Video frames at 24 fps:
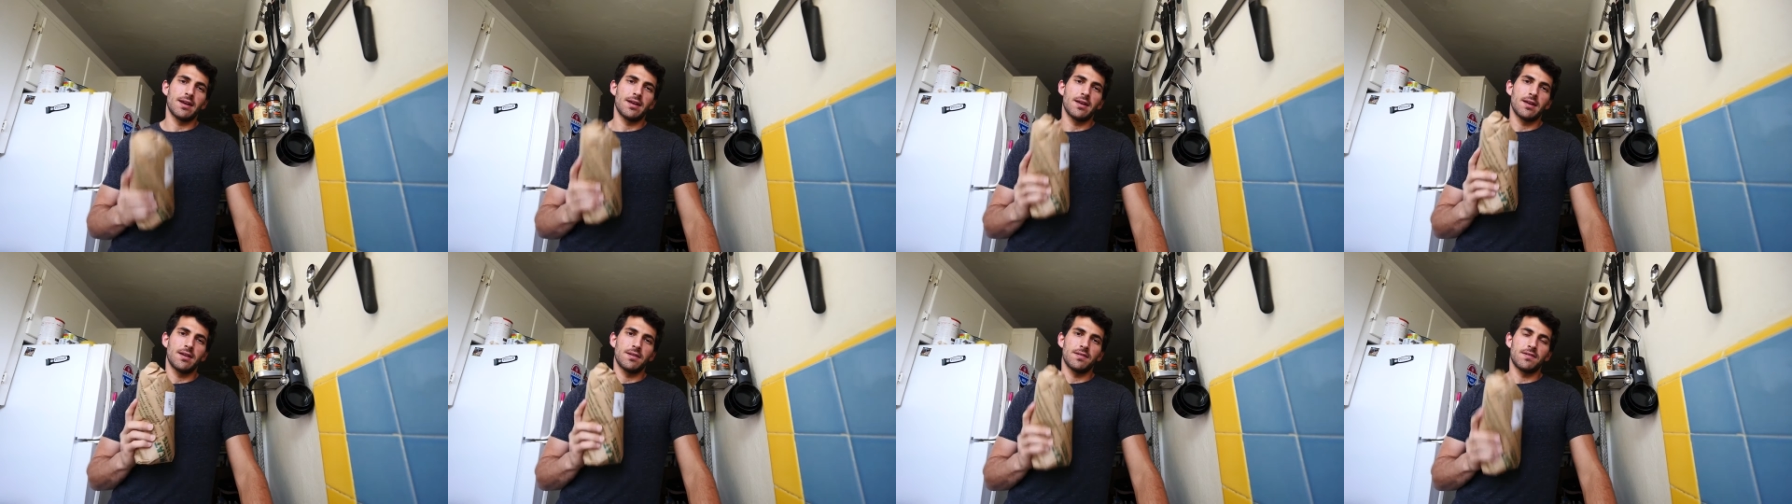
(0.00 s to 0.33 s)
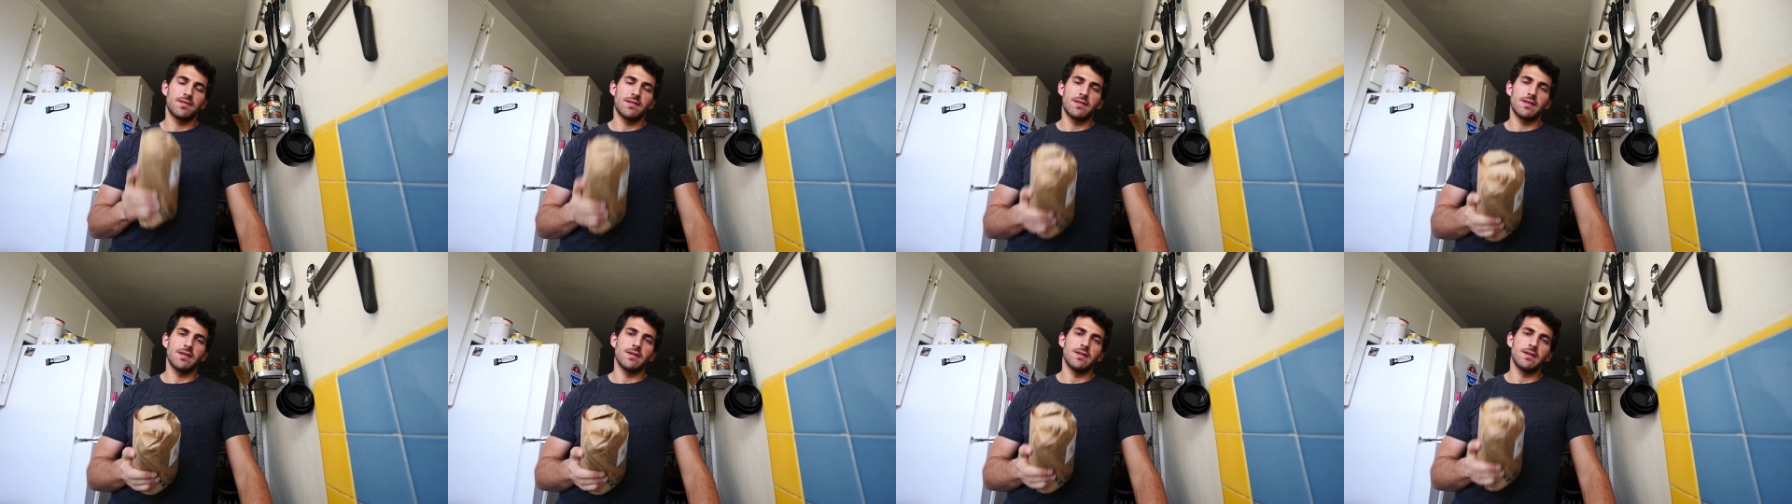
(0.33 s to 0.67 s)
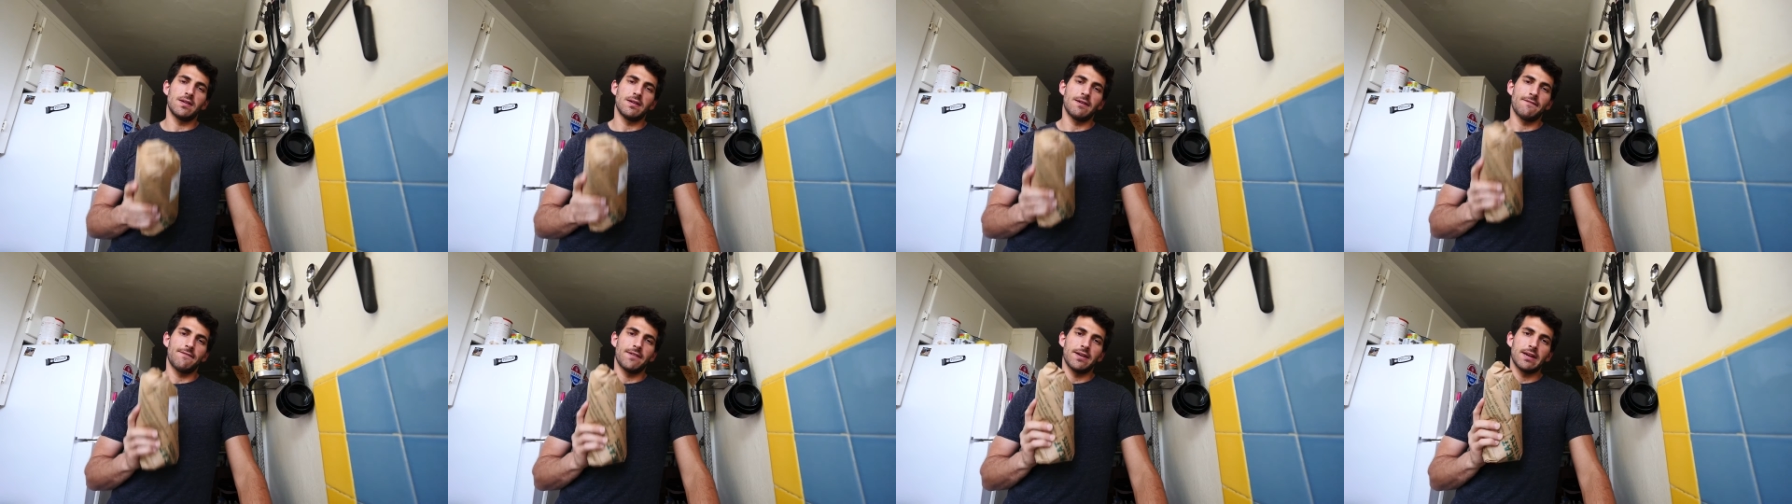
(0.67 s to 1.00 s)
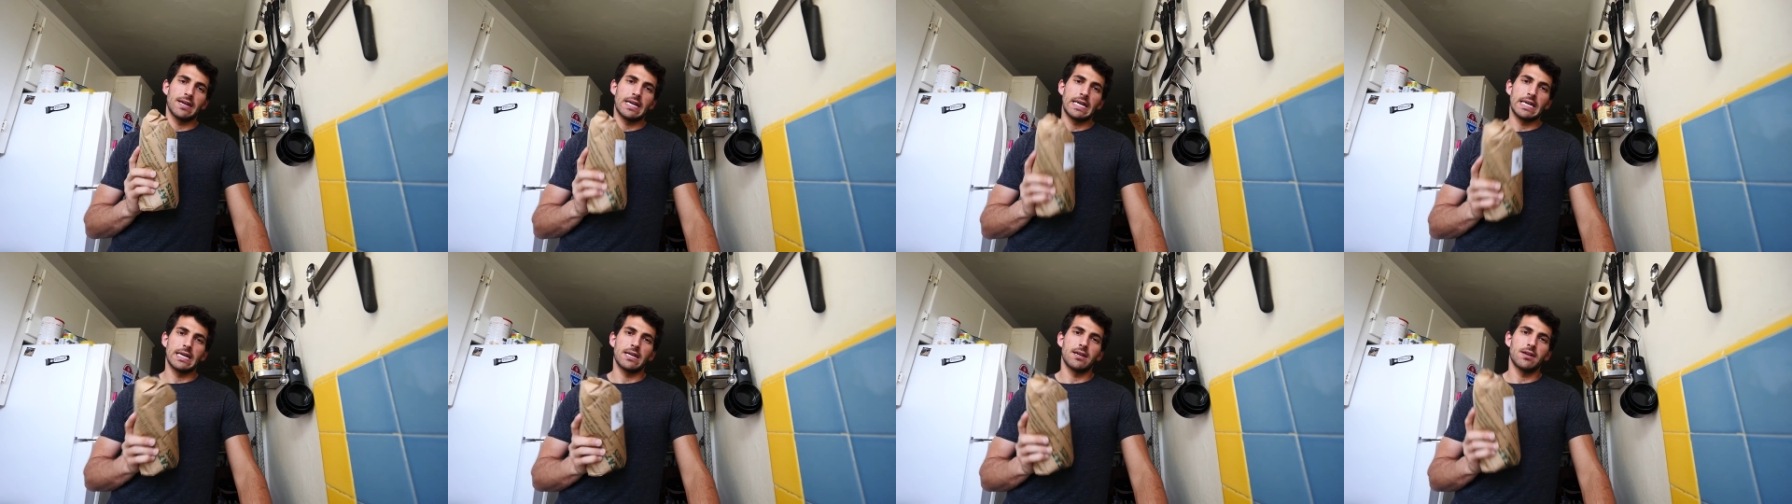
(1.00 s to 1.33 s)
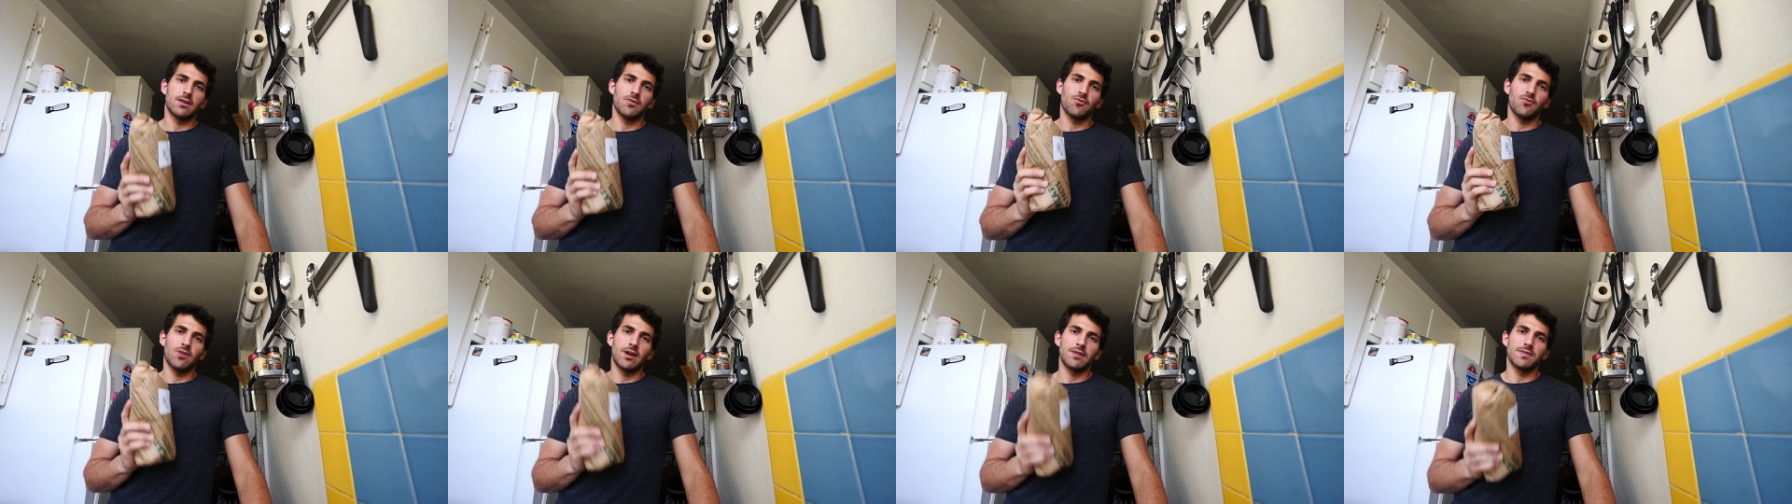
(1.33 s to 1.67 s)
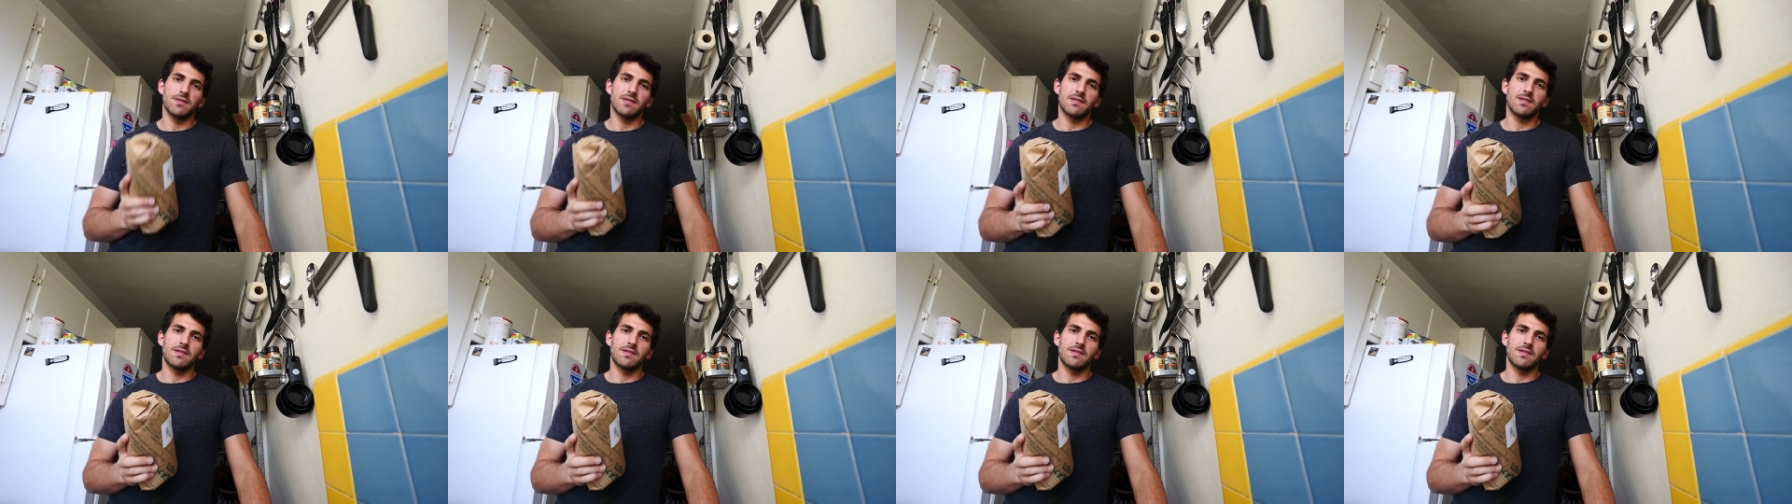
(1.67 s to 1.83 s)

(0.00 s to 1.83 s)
and see if I can get it right this